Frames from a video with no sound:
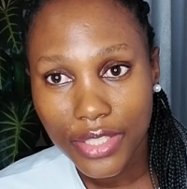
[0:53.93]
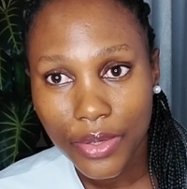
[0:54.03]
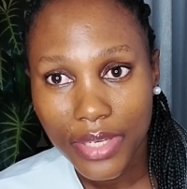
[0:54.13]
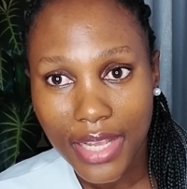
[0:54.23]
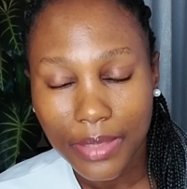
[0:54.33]

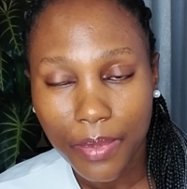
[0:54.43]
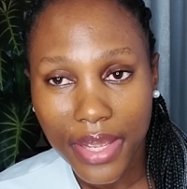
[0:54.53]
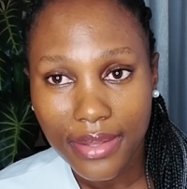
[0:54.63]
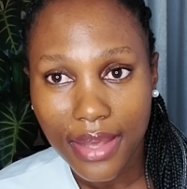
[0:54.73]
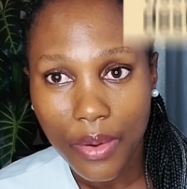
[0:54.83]
disorders,
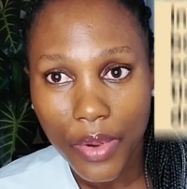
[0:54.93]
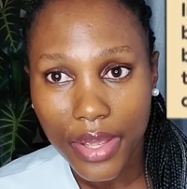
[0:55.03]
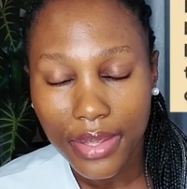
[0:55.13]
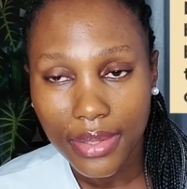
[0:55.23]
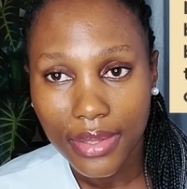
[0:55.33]
by the
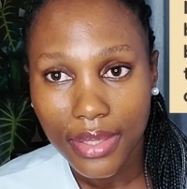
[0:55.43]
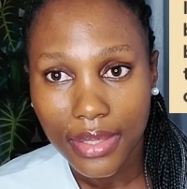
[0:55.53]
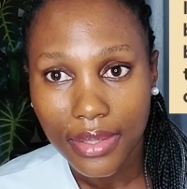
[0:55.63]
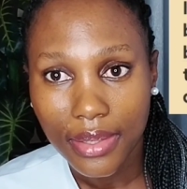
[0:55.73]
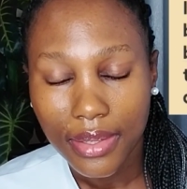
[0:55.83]
way,
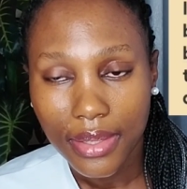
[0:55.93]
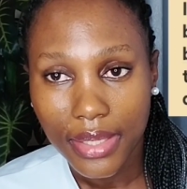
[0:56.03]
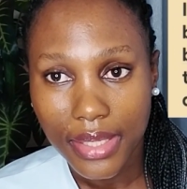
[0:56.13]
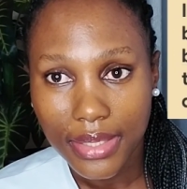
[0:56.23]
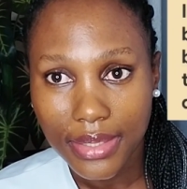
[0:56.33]

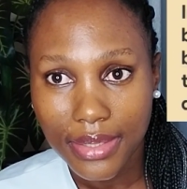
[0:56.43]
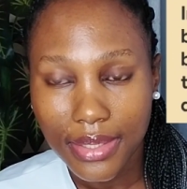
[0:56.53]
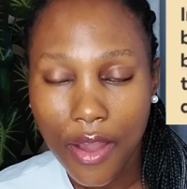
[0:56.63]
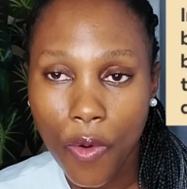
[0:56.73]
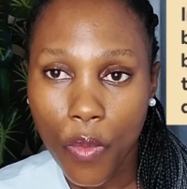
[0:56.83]

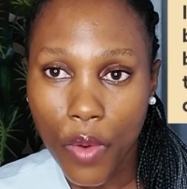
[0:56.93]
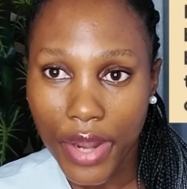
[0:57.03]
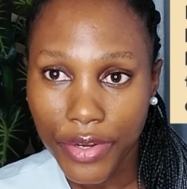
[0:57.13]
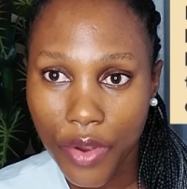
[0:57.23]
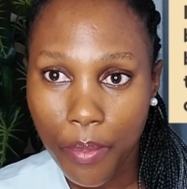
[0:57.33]
is
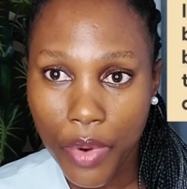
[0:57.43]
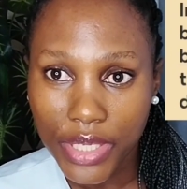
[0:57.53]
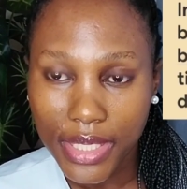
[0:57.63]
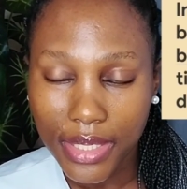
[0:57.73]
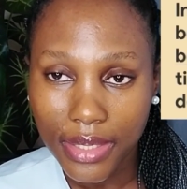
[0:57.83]
when your
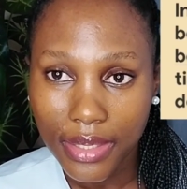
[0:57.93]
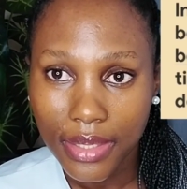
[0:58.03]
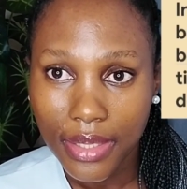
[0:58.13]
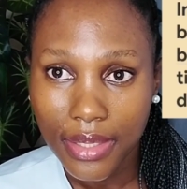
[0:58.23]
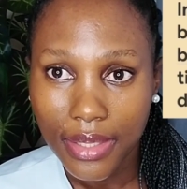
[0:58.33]
body
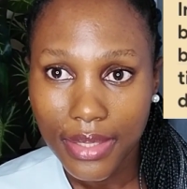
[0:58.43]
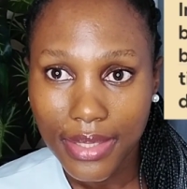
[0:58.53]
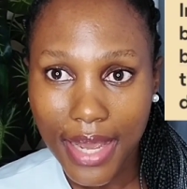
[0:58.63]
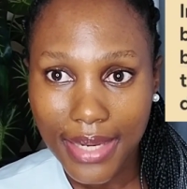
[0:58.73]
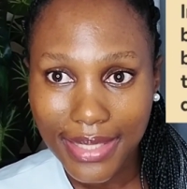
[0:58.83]

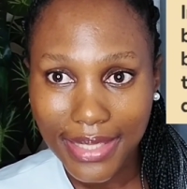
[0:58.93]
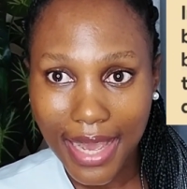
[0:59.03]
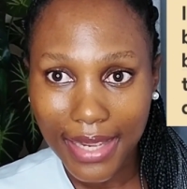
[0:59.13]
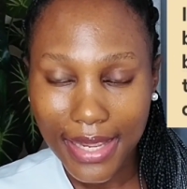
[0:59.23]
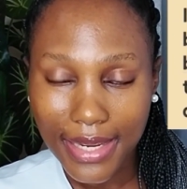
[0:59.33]
turns
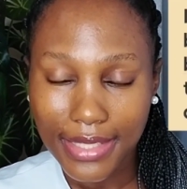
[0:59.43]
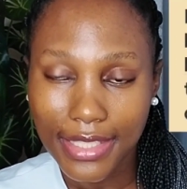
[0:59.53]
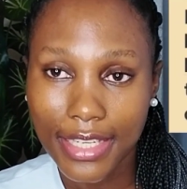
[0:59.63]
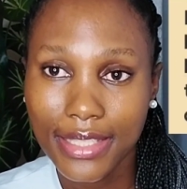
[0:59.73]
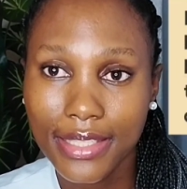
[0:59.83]
against